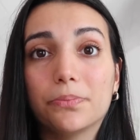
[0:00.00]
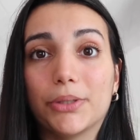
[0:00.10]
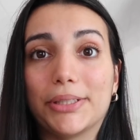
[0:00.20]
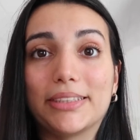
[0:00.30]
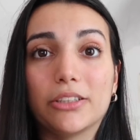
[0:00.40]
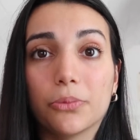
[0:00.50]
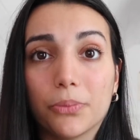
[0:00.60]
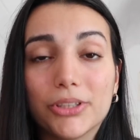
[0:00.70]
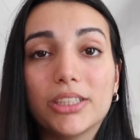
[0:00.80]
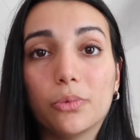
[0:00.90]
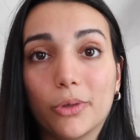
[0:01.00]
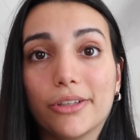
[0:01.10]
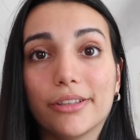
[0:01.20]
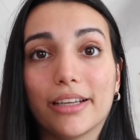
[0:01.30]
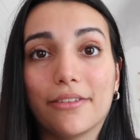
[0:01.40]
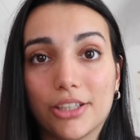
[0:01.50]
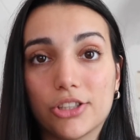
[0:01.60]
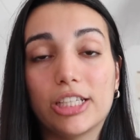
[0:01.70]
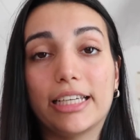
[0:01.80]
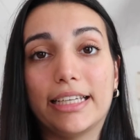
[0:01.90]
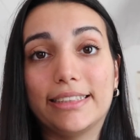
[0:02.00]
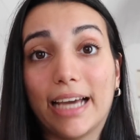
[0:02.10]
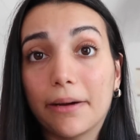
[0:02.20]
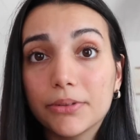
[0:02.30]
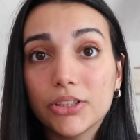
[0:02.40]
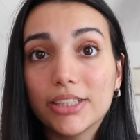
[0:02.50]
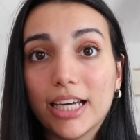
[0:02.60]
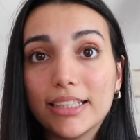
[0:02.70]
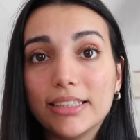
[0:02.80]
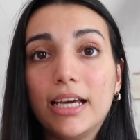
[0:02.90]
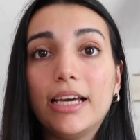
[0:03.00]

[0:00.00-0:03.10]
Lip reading: but your body will eventually adapt to that.